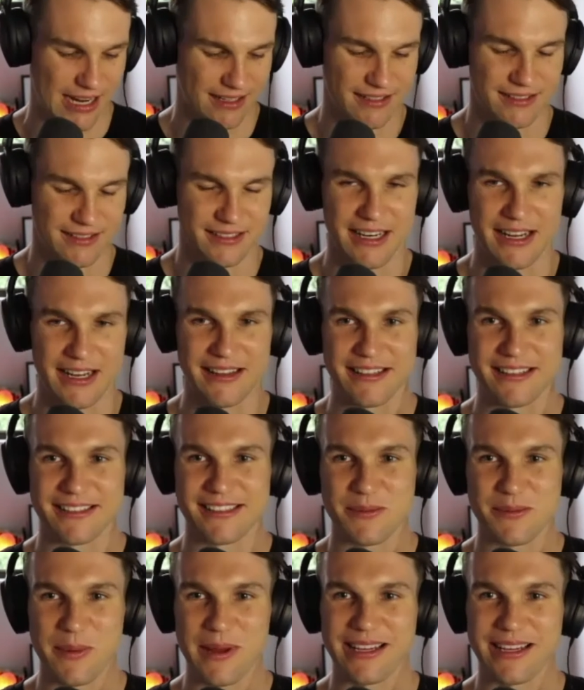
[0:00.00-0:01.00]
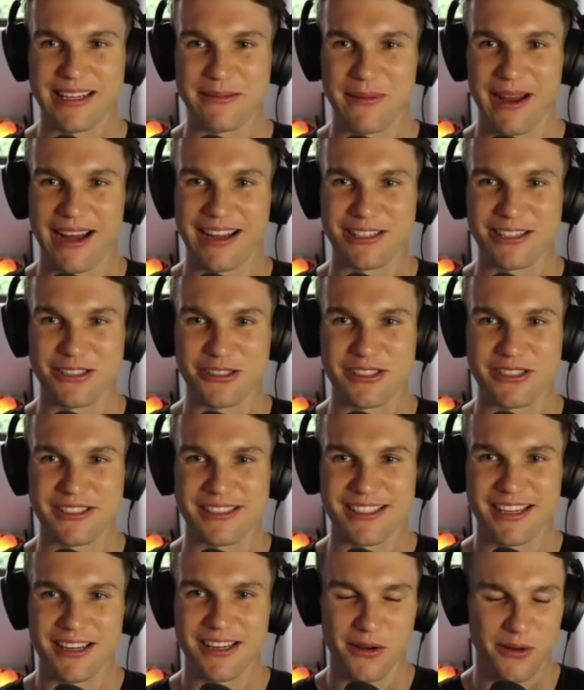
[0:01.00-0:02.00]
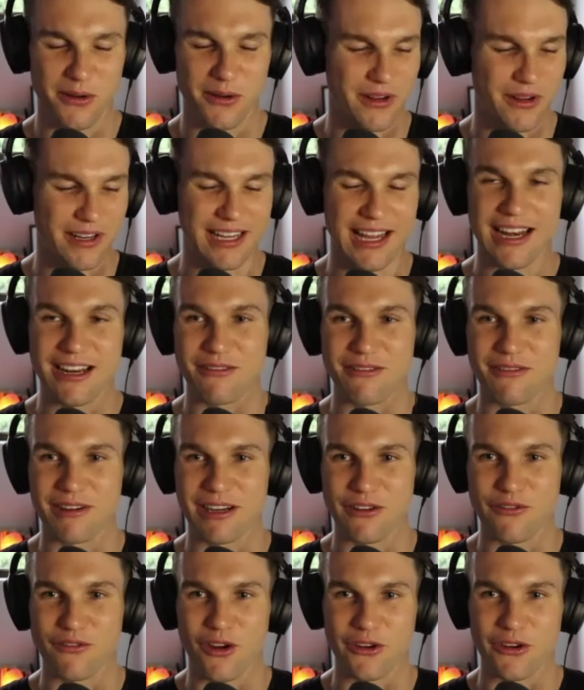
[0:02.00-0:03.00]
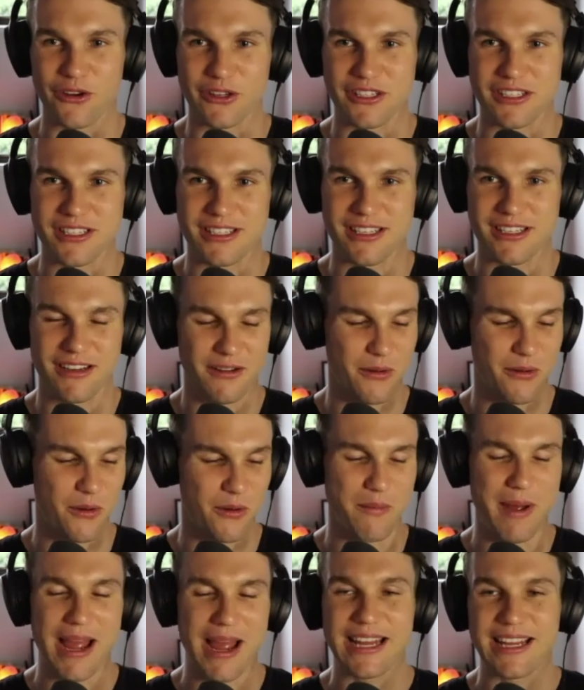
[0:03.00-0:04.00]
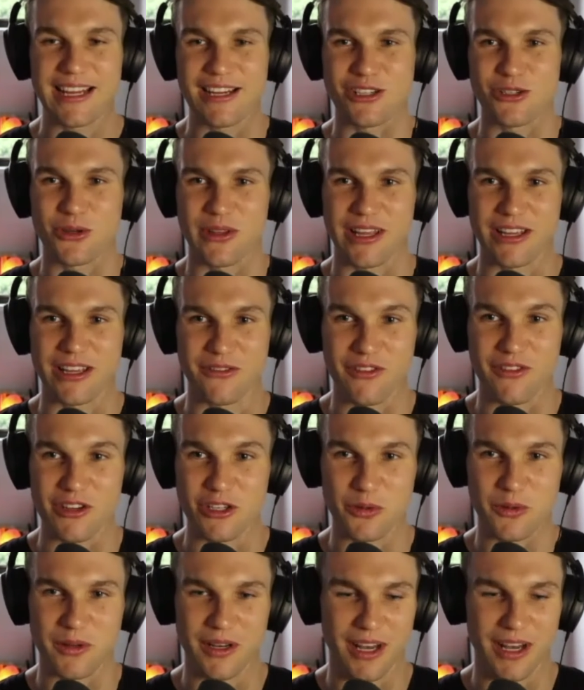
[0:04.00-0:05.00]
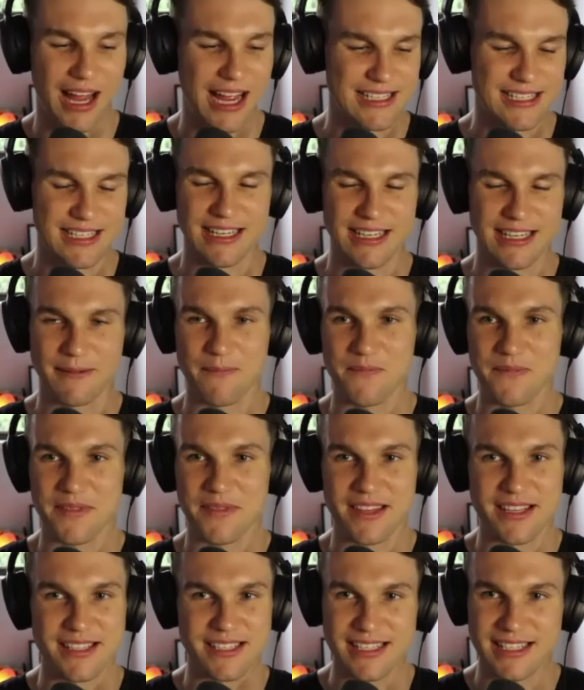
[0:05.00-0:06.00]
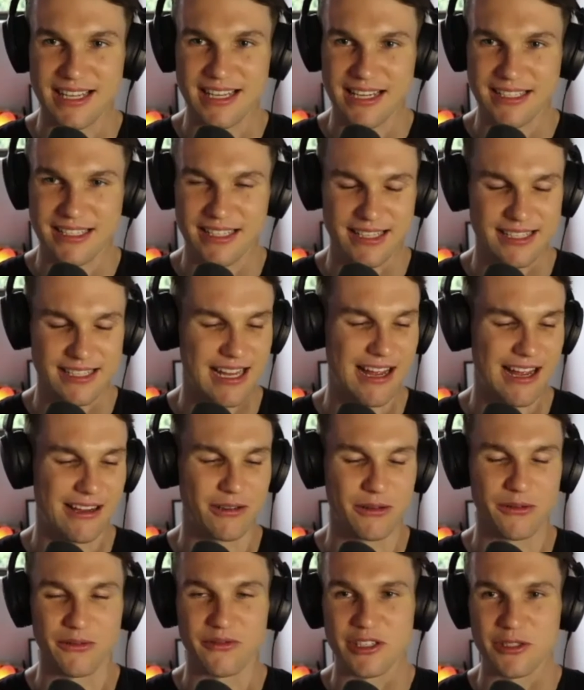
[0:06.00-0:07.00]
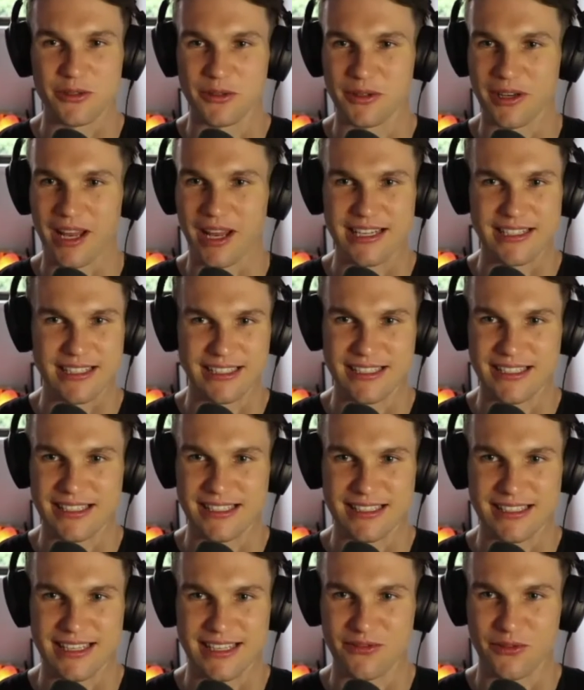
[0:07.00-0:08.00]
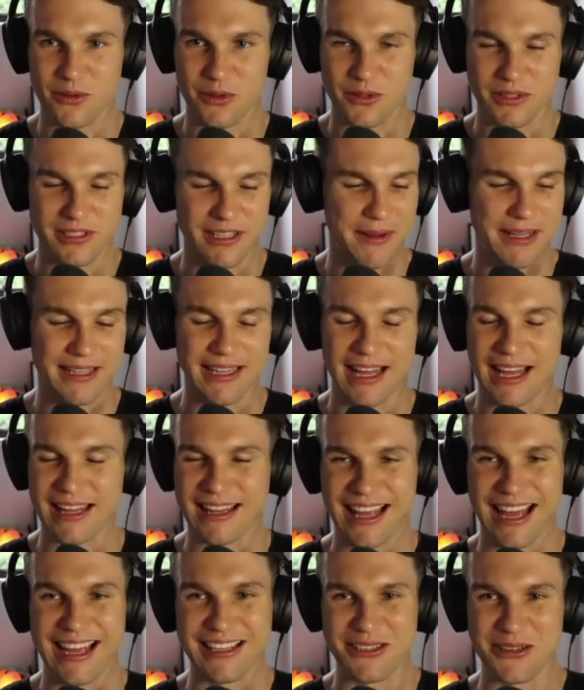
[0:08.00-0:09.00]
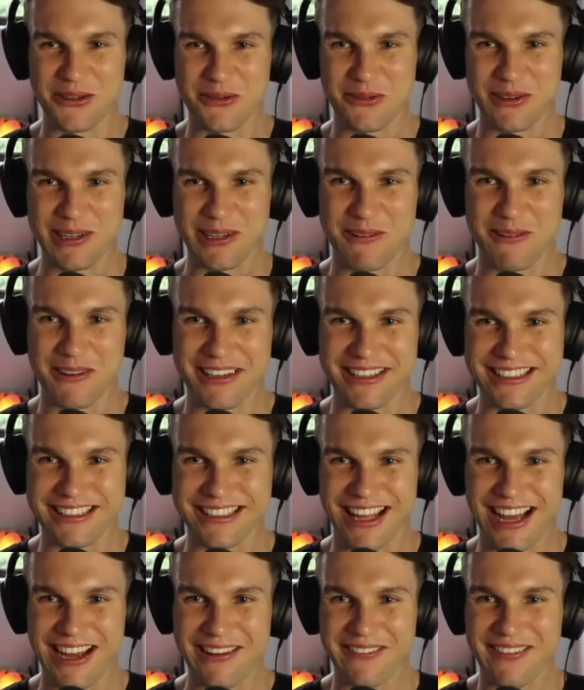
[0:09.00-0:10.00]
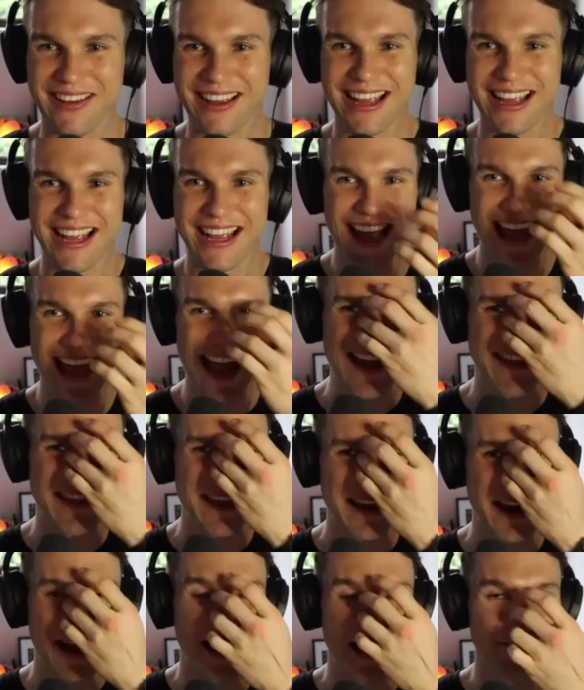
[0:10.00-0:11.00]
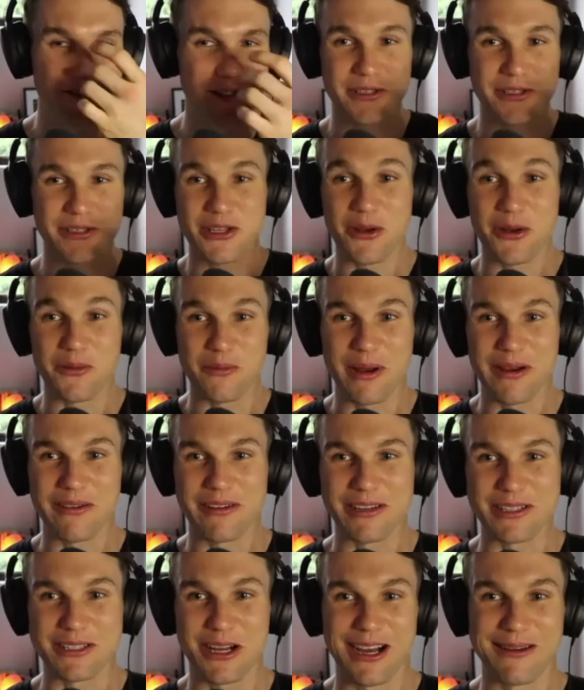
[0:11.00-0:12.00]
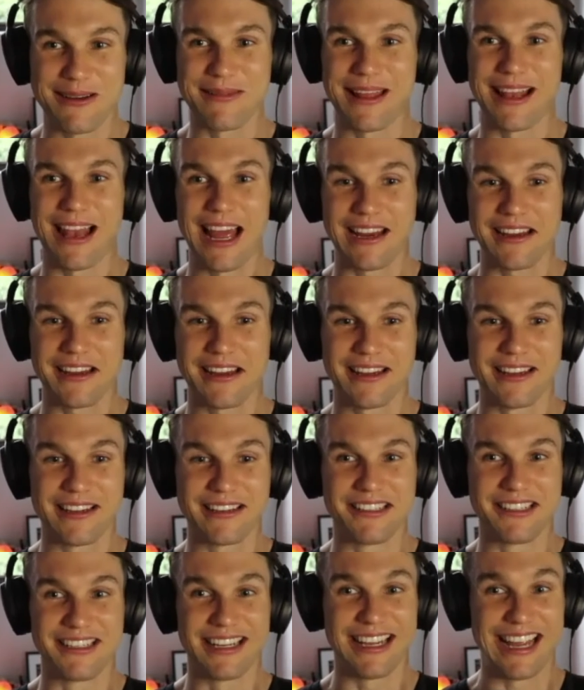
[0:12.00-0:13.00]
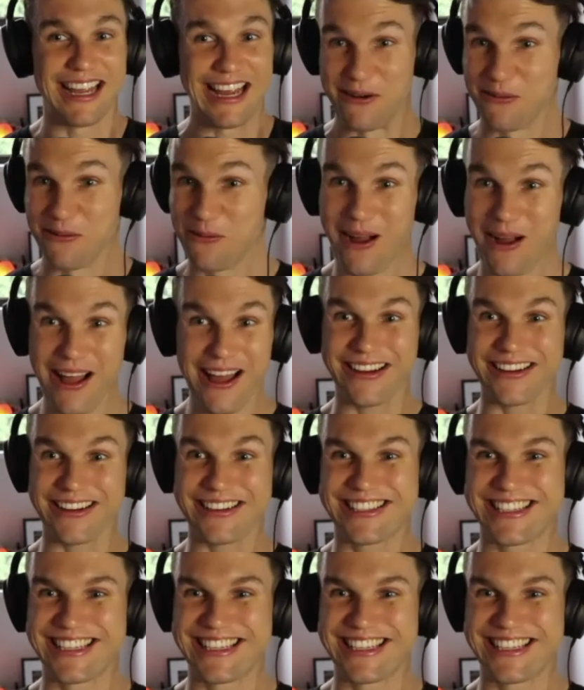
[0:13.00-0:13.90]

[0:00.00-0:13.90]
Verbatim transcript: either speaking mantras or getting really focused, or making sure that you're visualizing the success of the sale, or visualizing the success for something that you really want in your life. And then after a certain period of time, they're like, it works.